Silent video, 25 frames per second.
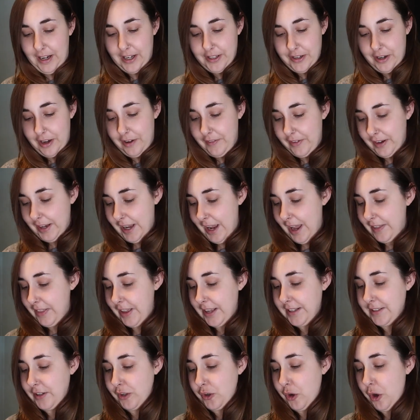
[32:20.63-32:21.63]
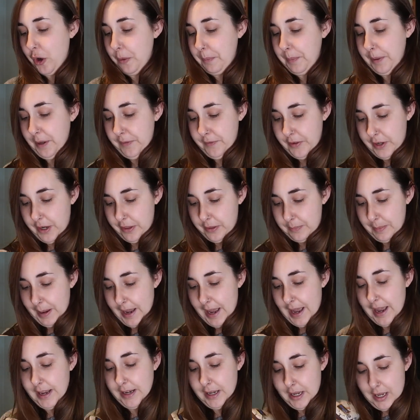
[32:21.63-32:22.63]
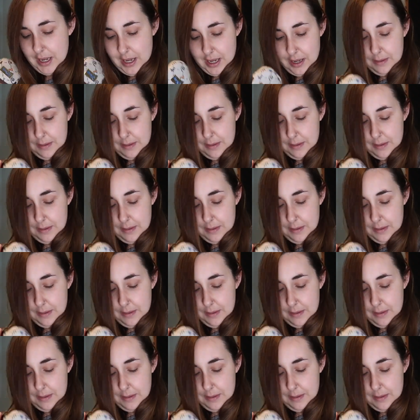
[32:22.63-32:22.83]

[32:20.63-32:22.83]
I don't even care that it's a copy of another bag